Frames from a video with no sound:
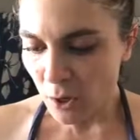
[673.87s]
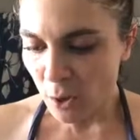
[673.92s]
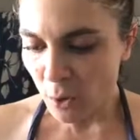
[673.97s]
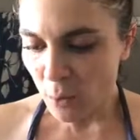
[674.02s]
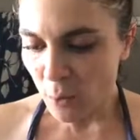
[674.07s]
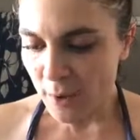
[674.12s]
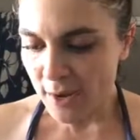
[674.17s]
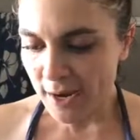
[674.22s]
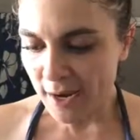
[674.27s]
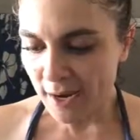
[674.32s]

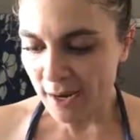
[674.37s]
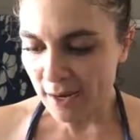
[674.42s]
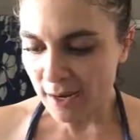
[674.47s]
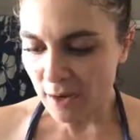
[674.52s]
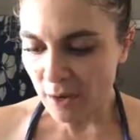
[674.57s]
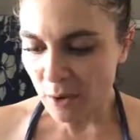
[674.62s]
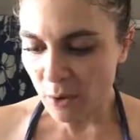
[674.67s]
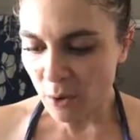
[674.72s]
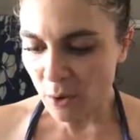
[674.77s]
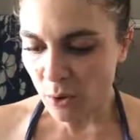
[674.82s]
we
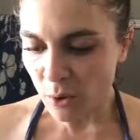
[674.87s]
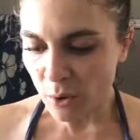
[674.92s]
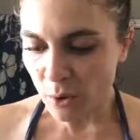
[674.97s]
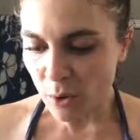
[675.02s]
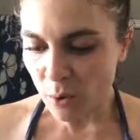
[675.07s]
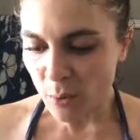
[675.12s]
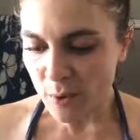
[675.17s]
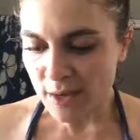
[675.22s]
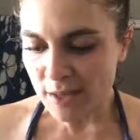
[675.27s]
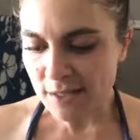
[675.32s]

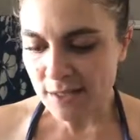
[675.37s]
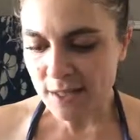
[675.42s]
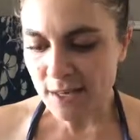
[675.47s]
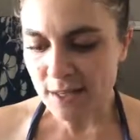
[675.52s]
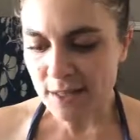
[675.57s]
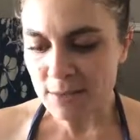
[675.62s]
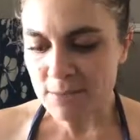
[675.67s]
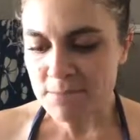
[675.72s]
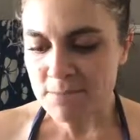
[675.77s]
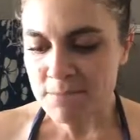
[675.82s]
say
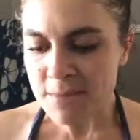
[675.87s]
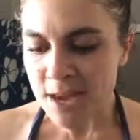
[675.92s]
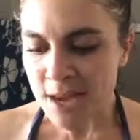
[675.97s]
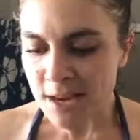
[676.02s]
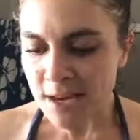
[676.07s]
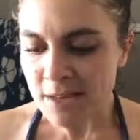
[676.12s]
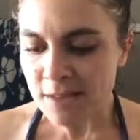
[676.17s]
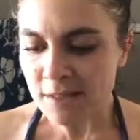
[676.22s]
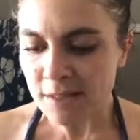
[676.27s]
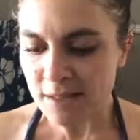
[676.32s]
the
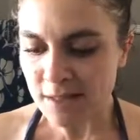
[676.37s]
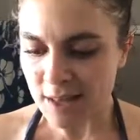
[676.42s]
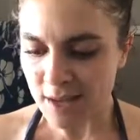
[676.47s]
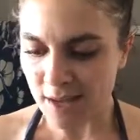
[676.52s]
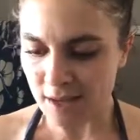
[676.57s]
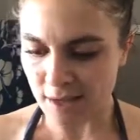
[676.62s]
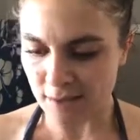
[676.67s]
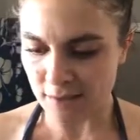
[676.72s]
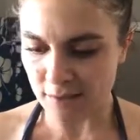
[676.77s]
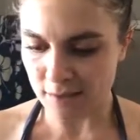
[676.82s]
meanest
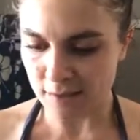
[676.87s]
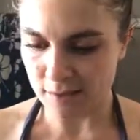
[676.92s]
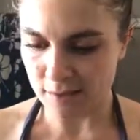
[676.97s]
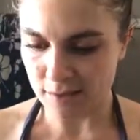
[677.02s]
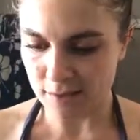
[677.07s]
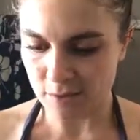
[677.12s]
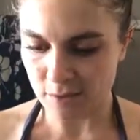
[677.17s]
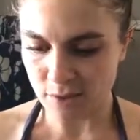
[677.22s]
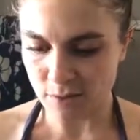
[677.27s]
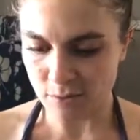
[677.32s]
things
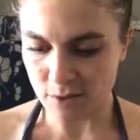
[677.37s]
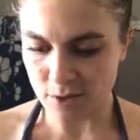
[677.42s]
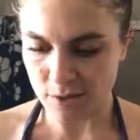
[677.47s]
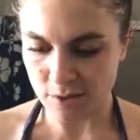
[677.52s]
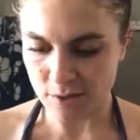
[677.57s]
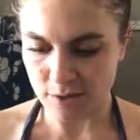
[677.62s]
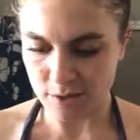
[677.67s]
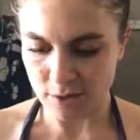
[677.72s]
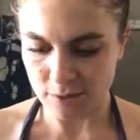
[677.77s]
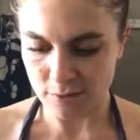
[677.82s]
to
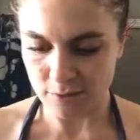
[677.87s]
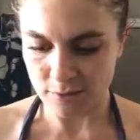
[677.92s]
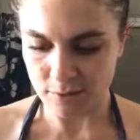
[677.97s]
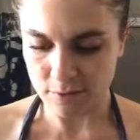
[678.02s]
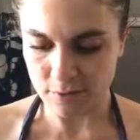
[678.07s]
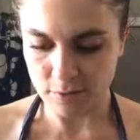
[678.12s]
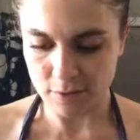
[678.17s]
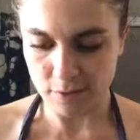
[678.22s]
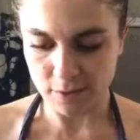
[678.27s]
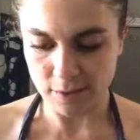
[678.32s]

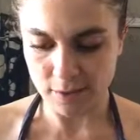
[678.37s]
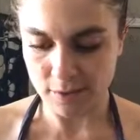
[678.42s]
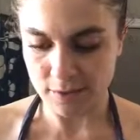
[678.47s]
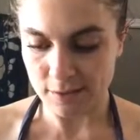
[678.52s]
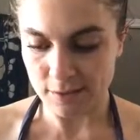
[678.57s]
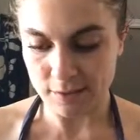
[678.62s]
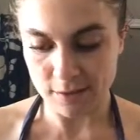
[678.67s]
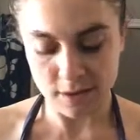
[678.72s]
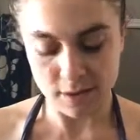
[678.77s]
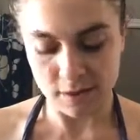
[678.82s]
ourselves, or at
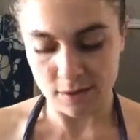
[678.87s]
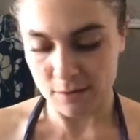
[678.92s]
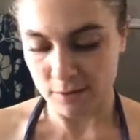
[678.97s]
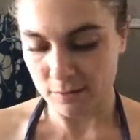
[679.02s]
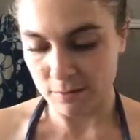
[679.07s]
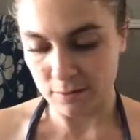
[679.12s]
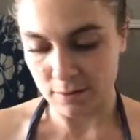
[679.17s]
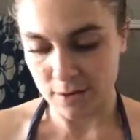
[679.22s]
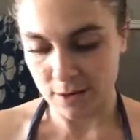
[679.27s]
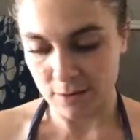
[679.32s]
least, I
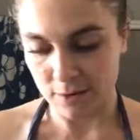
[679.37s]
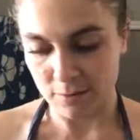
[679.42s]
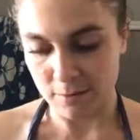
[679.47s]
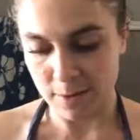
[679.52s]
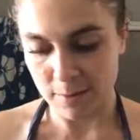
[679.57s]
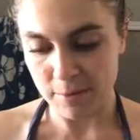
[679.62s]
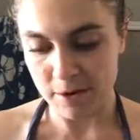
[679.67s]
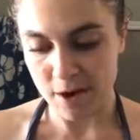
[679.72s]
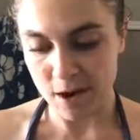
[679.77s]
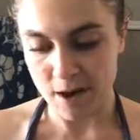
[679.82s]
don't know,
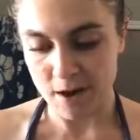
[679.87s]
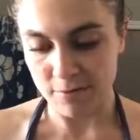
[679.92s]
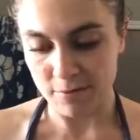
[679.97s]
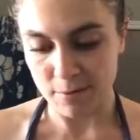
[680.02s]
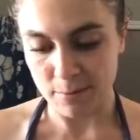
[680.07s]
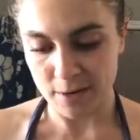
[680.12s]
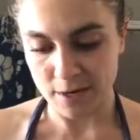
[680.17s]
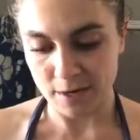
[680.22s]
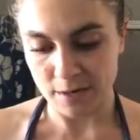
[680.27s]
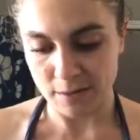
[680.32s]
maybe not
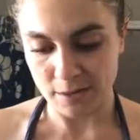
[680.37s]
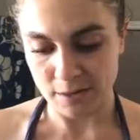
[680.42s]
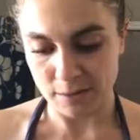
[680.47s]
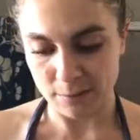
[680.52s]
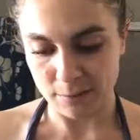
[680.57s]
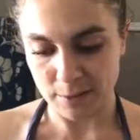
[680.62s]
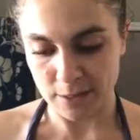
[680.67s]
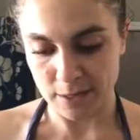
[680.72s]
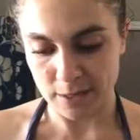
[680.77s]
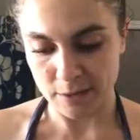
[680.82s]
everybody does,
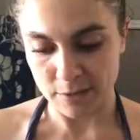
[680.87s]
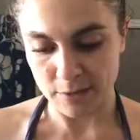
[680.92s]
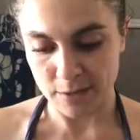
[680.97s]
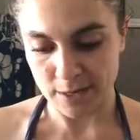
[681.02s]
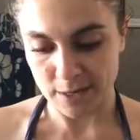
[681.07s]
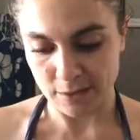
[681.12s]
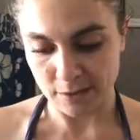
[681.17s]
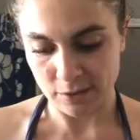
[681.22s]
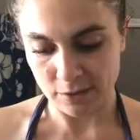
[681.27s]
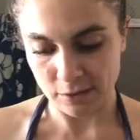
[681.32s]
but I know
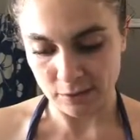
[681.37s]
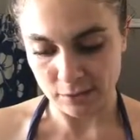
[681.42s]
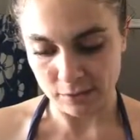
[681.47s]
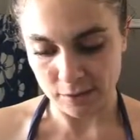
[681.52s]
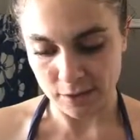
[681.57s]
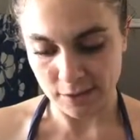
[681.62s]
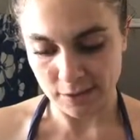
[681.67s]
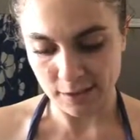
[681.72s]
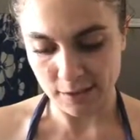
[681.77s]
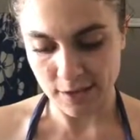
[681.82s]
I do,
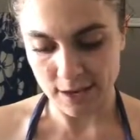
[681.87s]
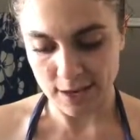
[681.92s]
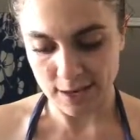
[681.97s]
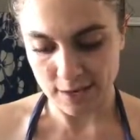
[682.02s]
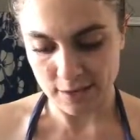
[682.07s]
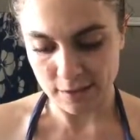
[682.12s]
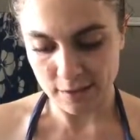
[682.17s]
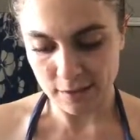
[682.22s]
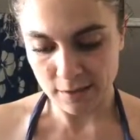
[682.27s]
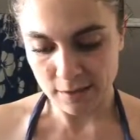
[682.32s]
or I
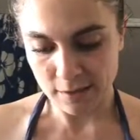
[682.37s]
can.